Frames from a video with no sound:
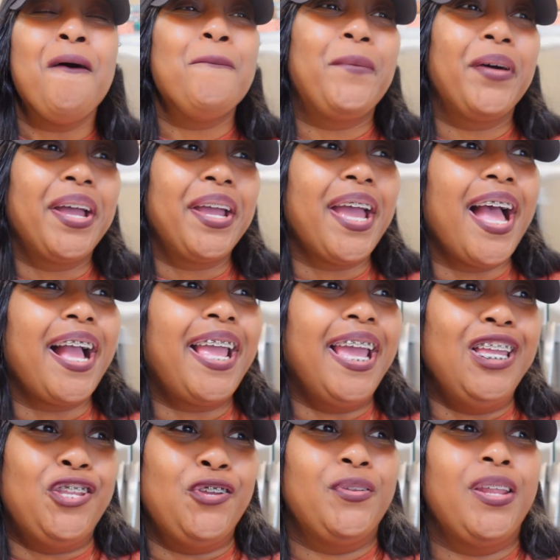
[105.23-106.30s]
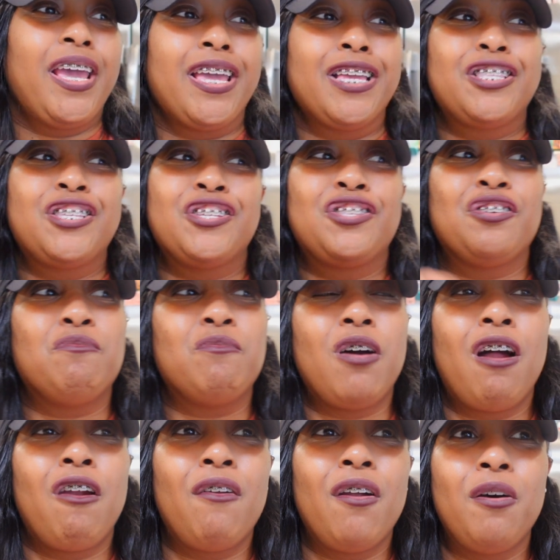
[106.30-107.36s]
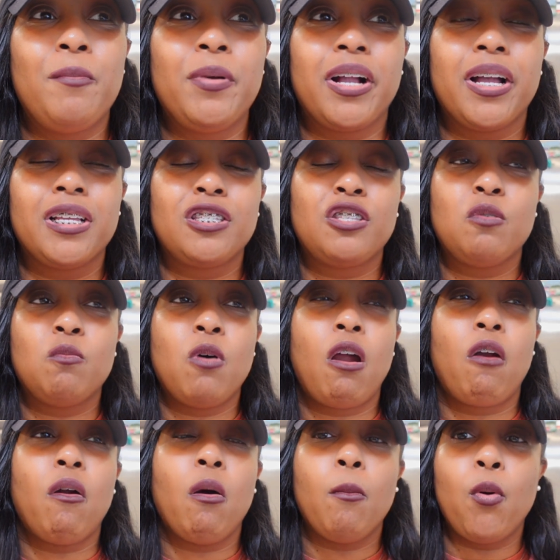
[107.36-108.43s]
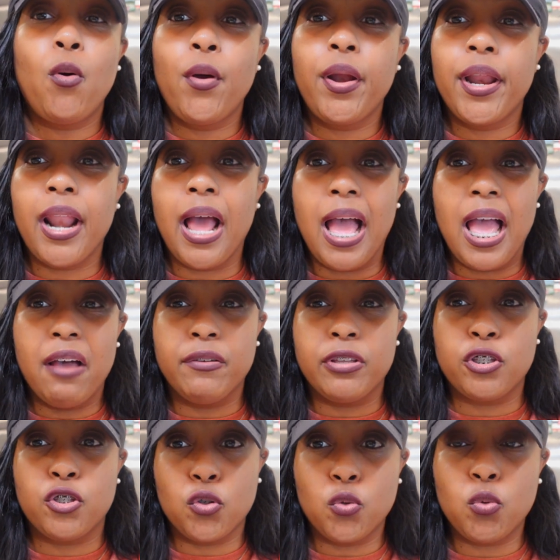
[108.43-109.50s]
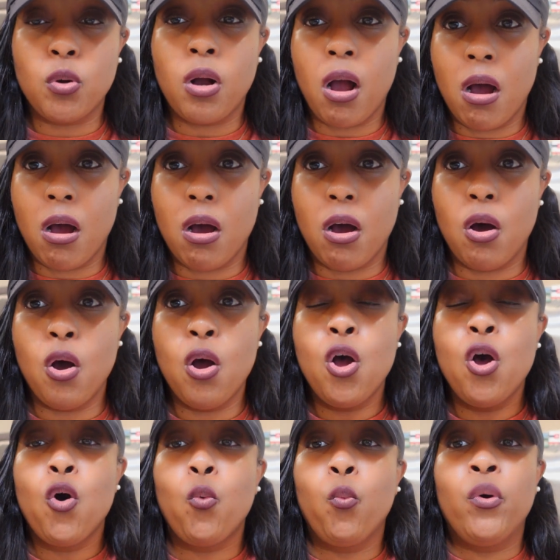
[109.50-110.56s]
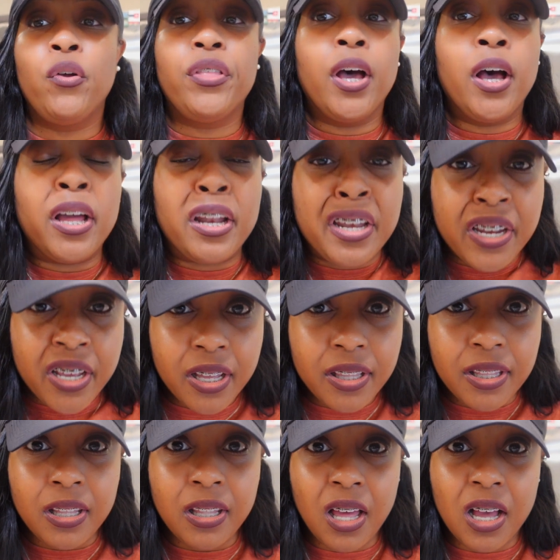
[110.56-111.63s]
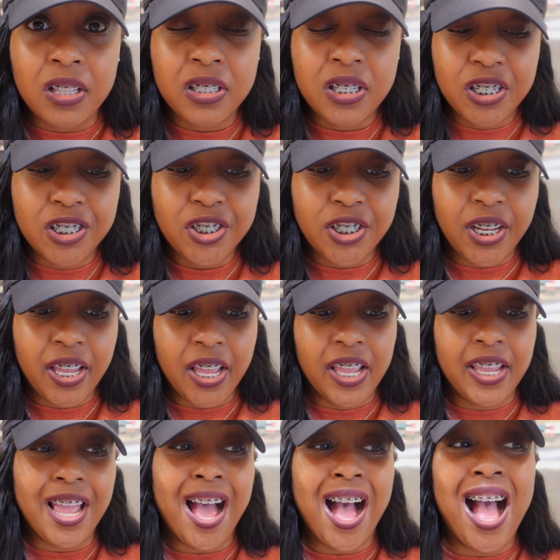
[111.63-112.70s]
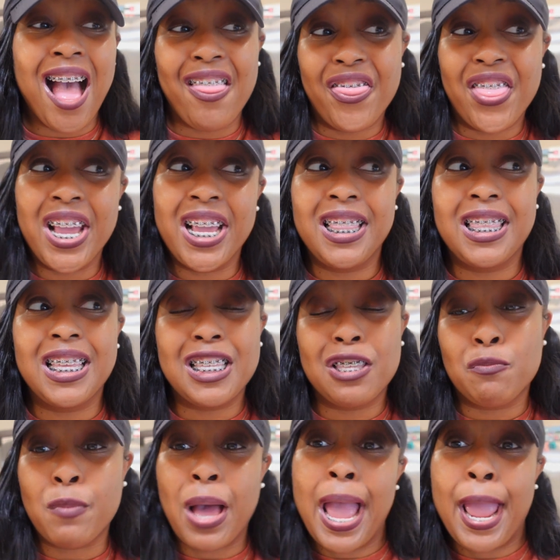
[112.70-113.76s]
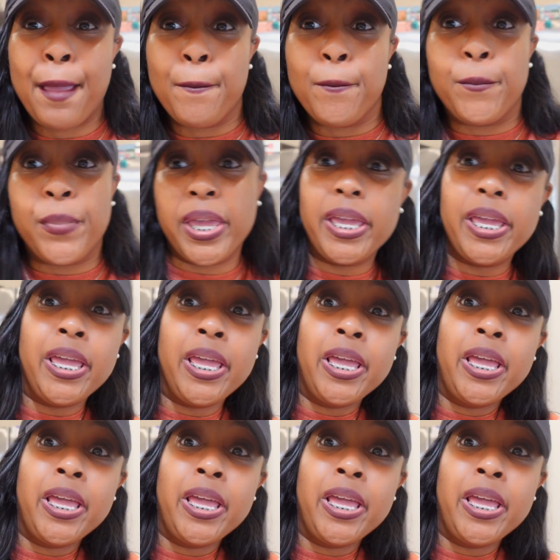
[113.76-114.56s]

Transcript: But I can't do that until tomorrow, because tomorrow morning I have a Zoom call with another loctician, and y'all, I think this might be